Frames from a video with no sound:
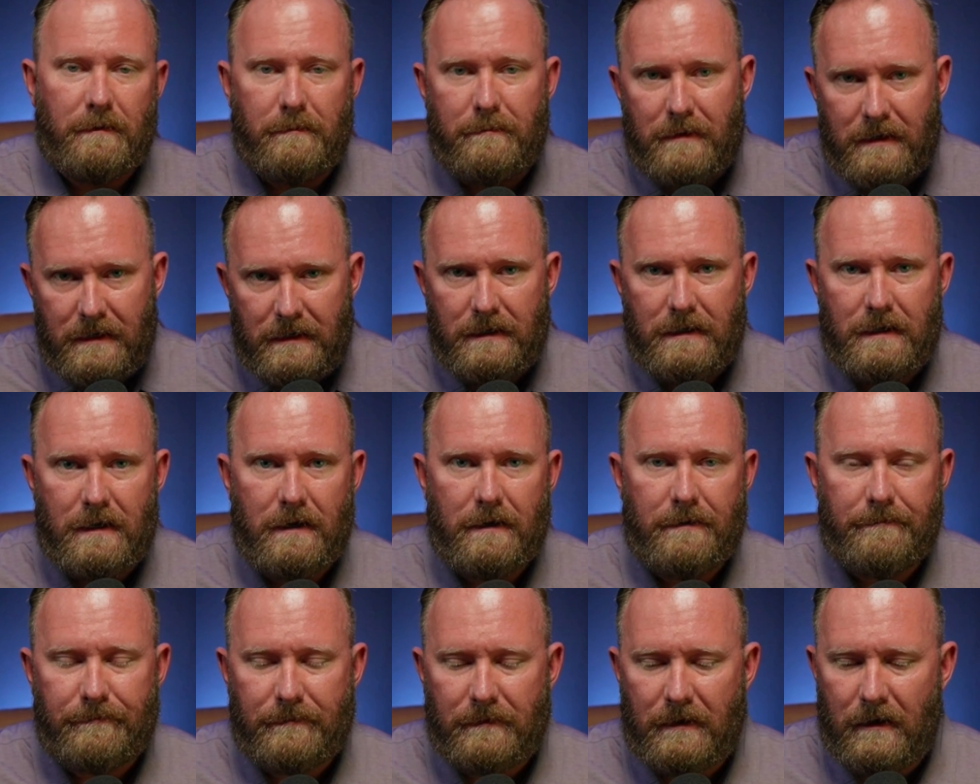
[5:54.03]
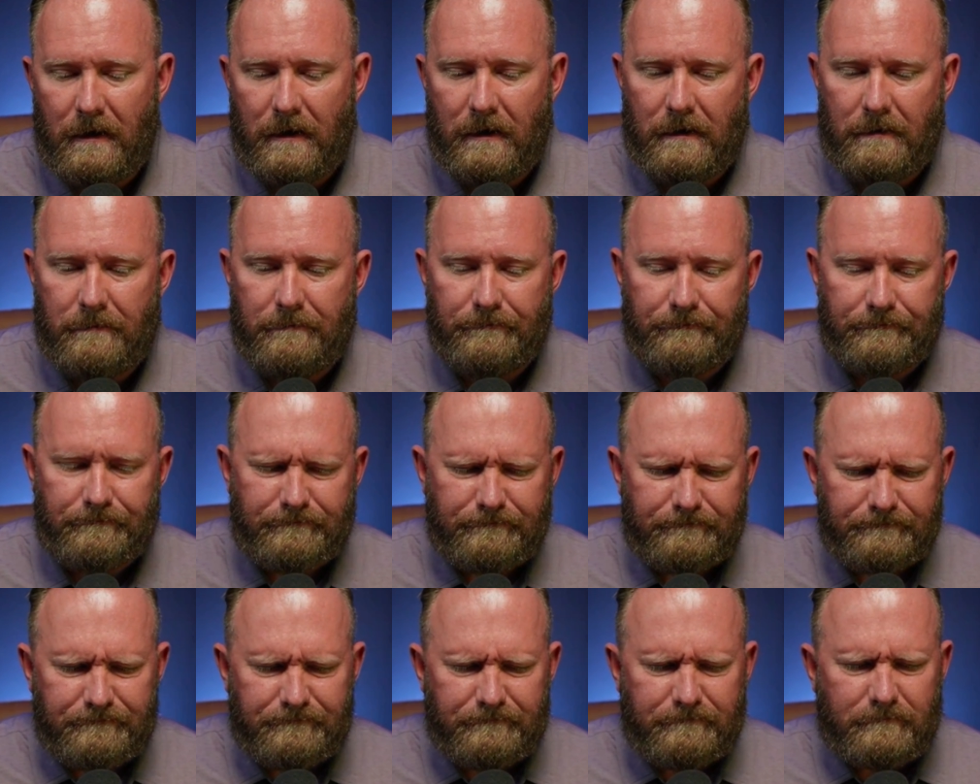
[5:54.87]
the media,
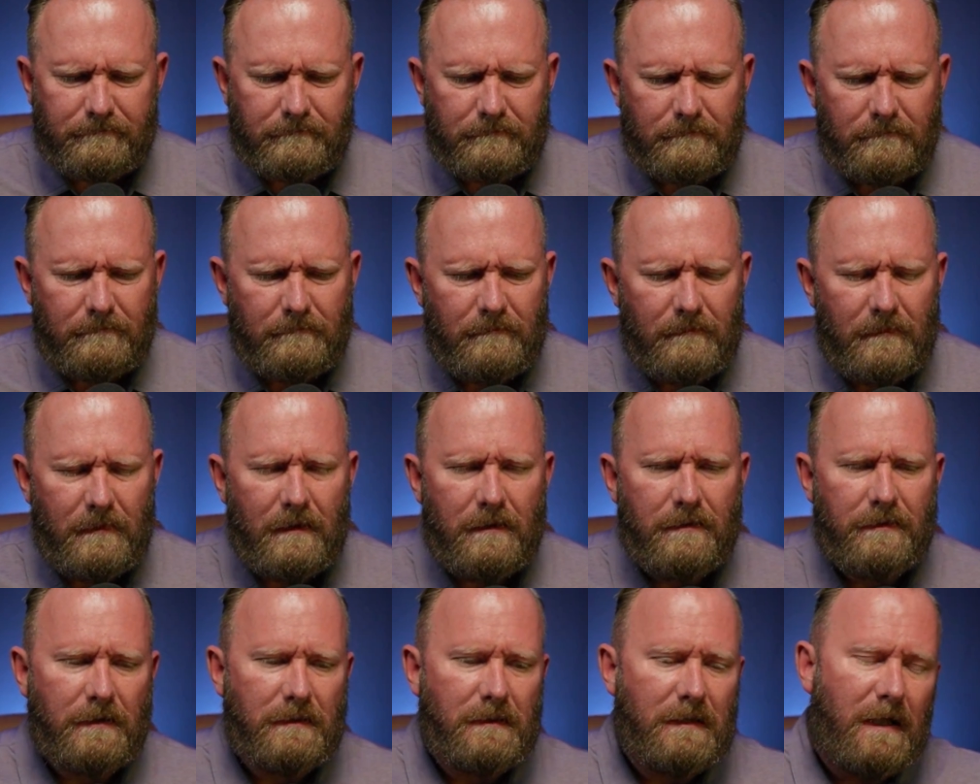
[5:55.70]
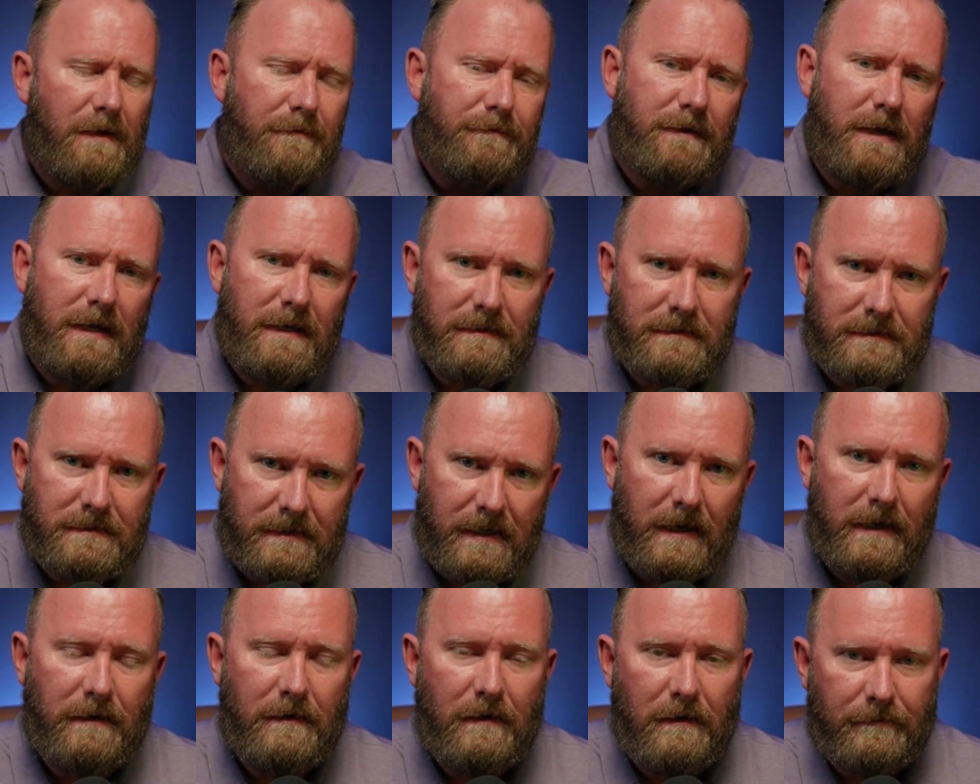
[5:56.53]
the left-hand
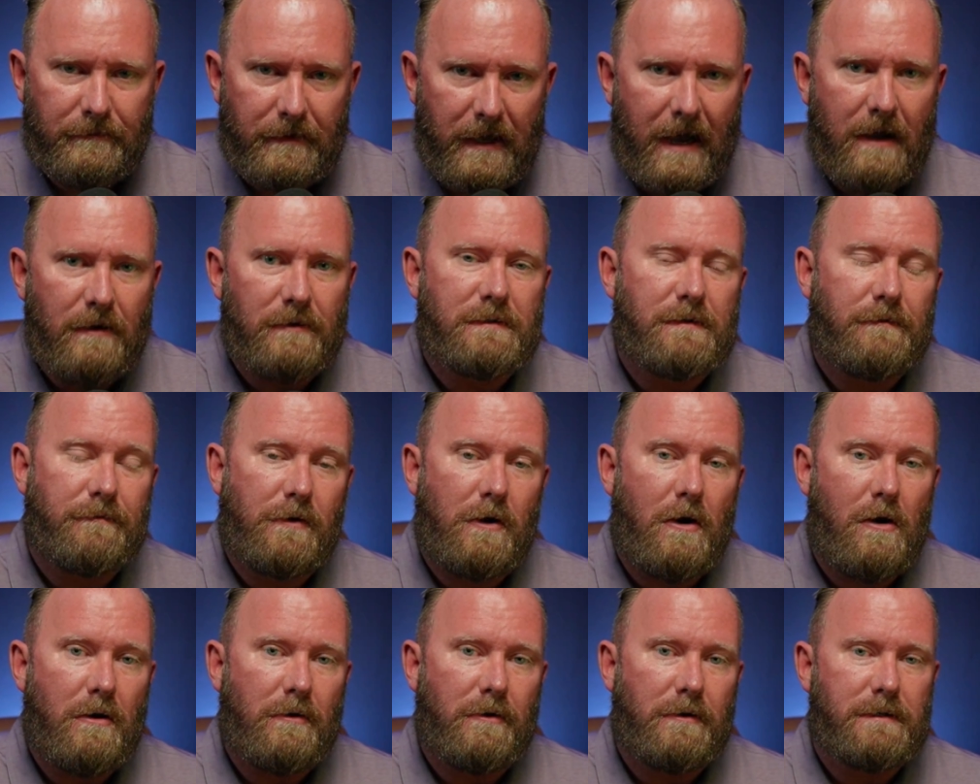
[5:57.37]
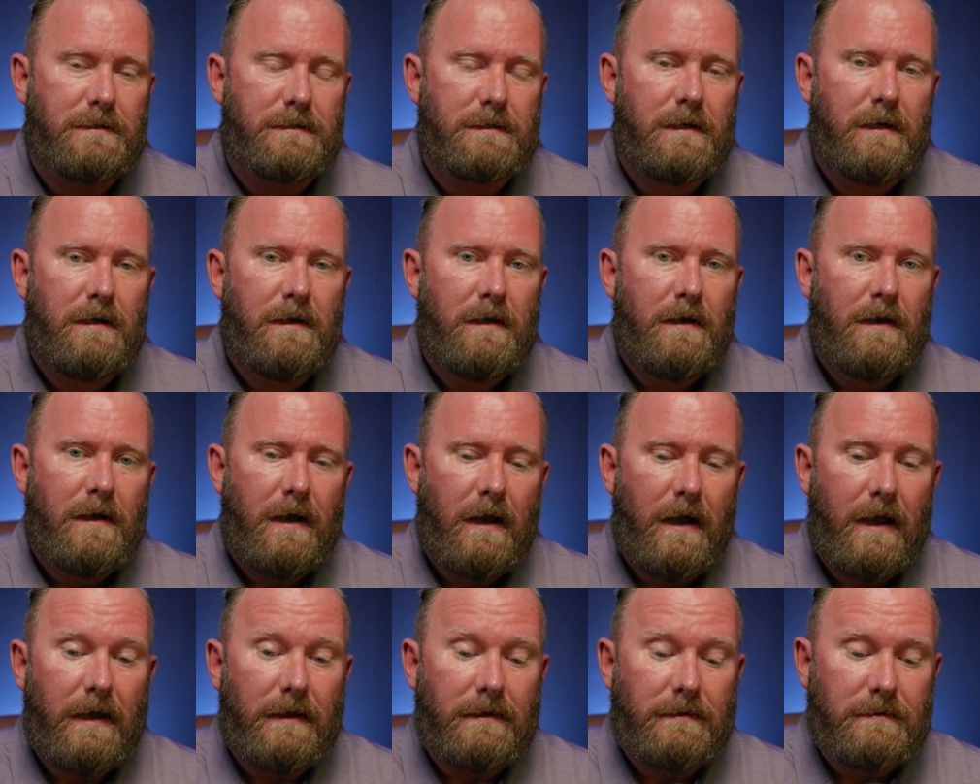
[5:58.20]
side of the House of Congress
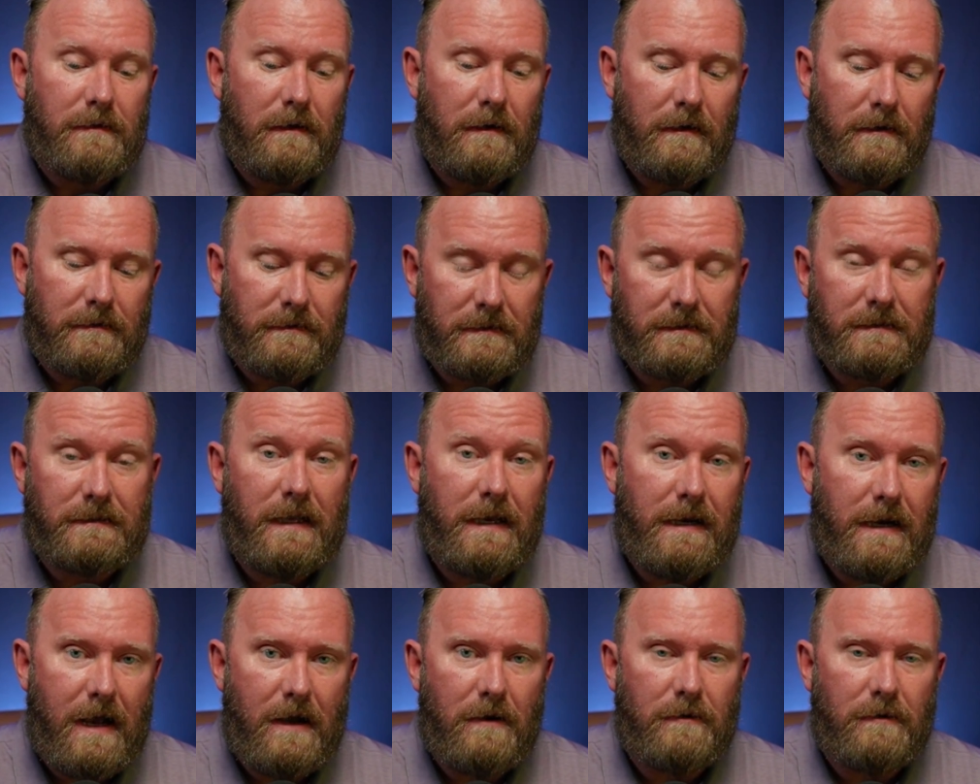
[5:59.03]
at the State